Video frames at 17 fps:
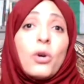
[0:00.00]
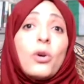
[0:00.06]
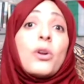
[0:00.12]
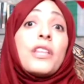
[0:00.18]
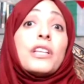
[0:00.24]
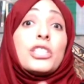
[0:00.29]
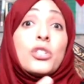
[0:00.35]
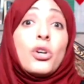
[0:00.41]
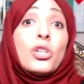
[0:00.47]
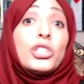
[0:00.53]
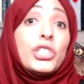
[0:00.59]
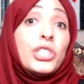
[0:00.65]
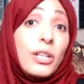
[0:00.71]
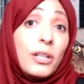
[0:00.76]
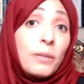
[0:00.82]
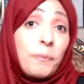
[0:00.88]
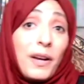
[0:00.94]
or the
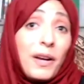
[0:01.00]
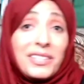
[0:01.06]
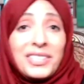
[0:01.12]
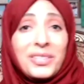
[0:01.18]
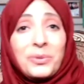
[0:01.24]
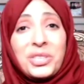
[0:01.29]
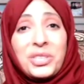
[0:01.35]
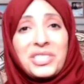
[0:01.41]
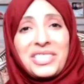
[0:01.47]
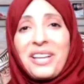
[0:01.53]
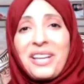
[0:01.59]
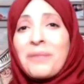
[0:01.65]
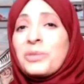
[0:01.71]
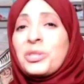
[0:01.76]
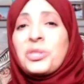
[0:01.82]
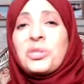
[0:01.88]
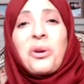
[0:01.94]
social party, which is, I
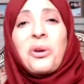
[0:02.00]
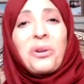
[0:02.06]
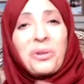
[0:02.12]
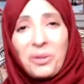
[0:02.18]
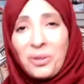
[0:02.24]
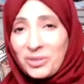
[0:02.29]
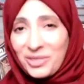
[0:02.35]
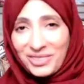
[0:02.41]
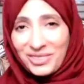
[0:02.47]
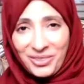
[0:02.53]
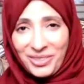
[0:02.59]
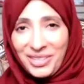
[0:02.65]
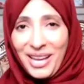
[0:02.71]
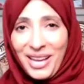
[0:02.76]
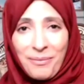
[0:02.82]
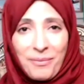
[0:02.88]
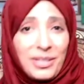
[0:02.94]
am so close to
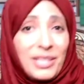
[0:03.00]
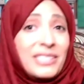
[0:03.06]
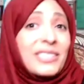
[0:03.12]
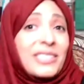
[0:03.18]
them,